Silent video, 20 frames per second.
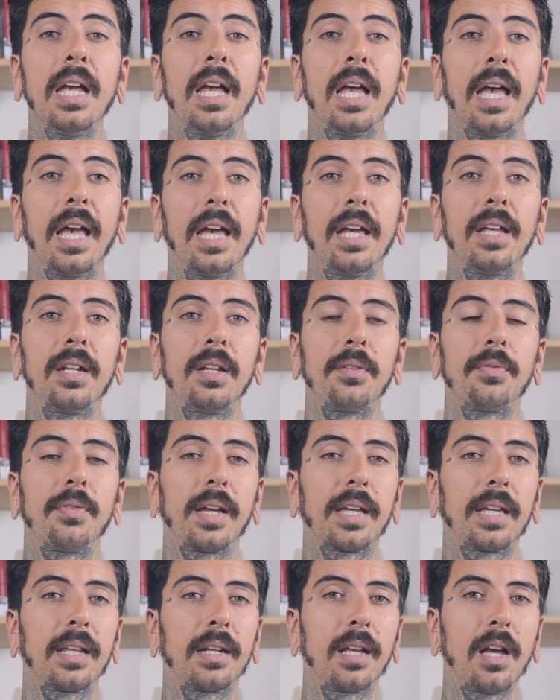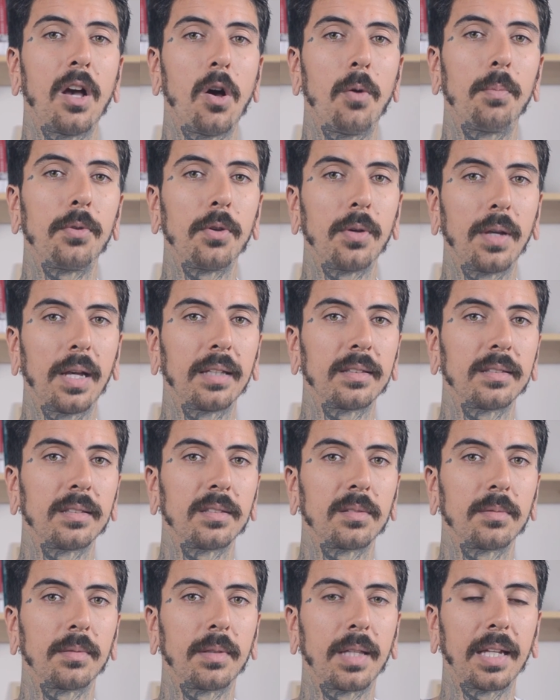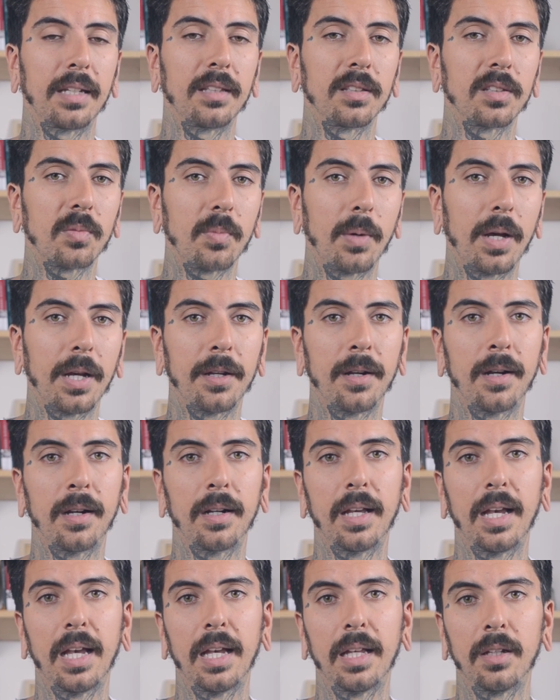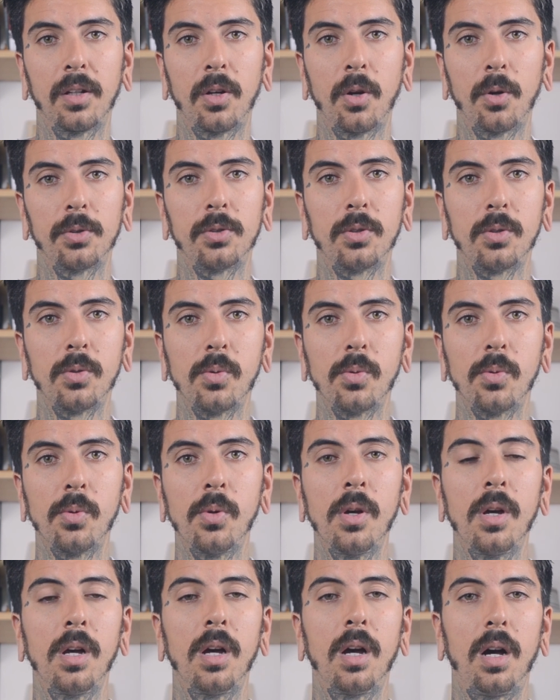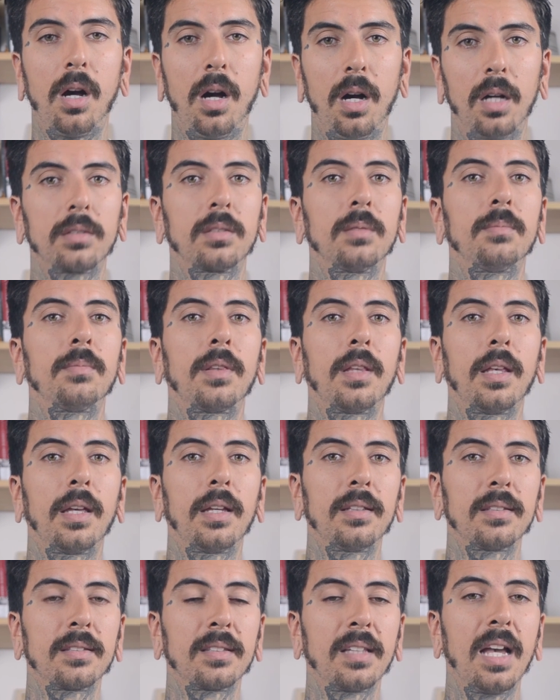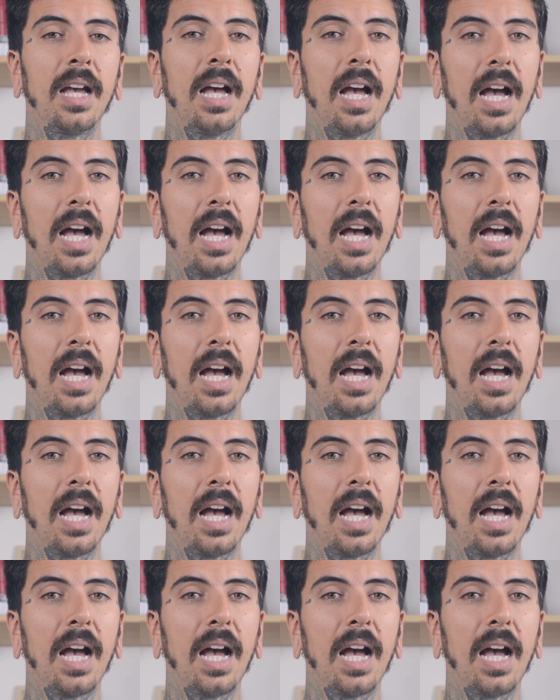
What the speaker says: And if I can help you guys get inspired and go do awesome things,